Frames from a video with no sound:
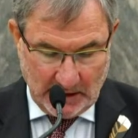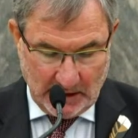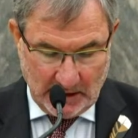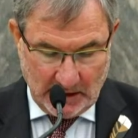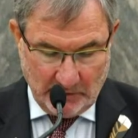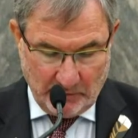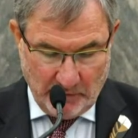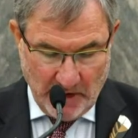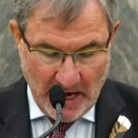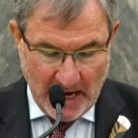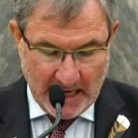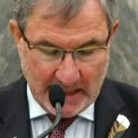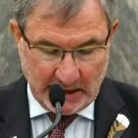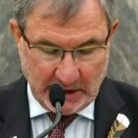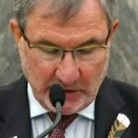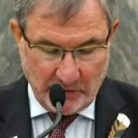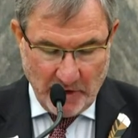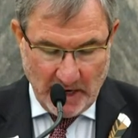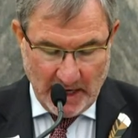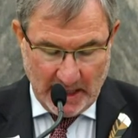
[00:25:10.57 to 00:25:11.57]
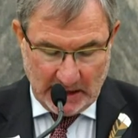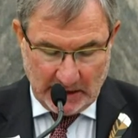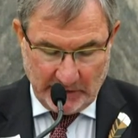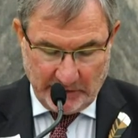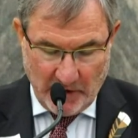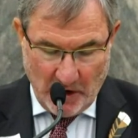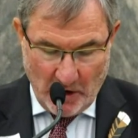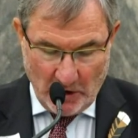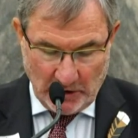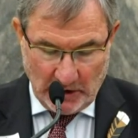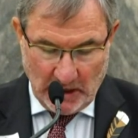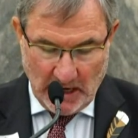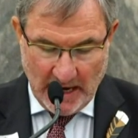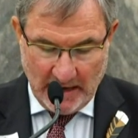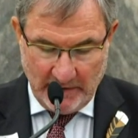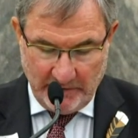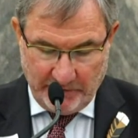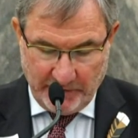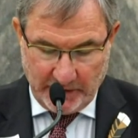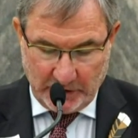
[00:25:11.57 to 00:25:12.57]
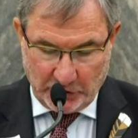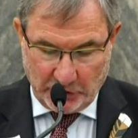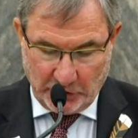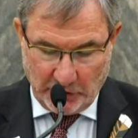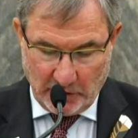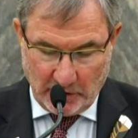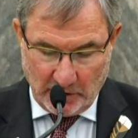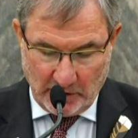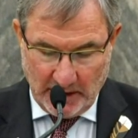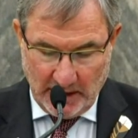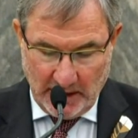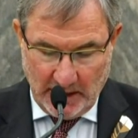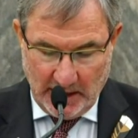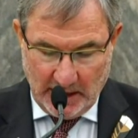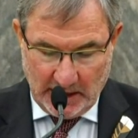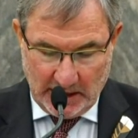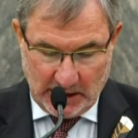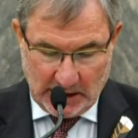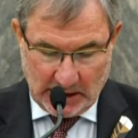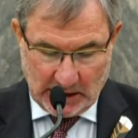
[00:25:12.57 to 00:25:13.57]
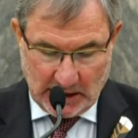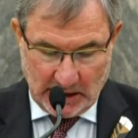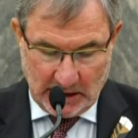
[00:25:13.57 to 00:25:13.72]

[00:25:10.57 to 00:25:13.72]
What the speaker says: that the rise and rise of online vitriol and